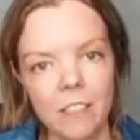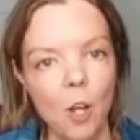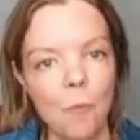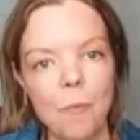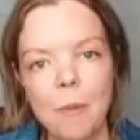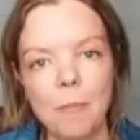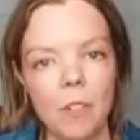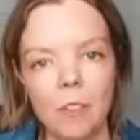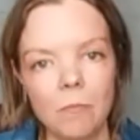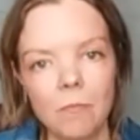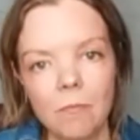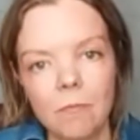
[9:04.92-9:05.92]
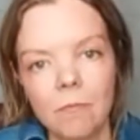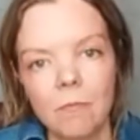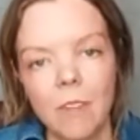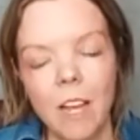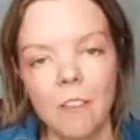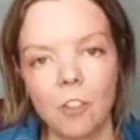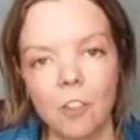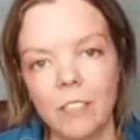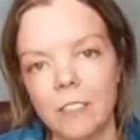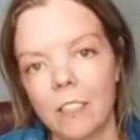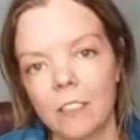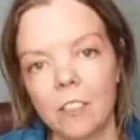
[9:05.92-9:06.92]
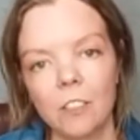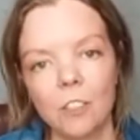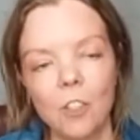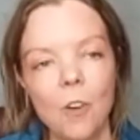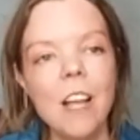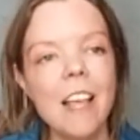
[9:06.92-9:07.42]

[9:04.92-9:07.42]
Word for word: to help people yeah. have great sex. So